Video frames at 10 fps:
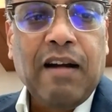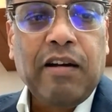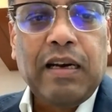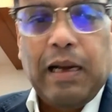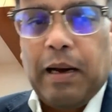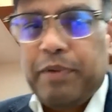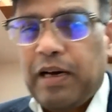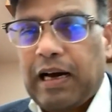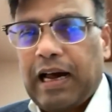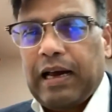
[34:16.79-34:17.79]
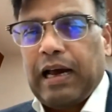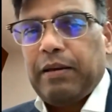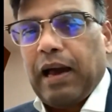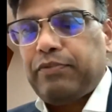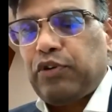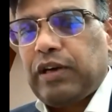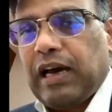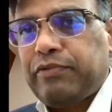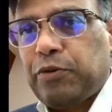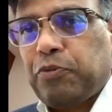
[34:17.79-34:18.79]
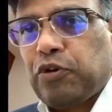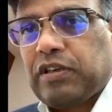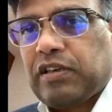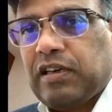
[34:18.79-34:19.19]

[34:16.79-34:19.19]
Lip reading: our, I would put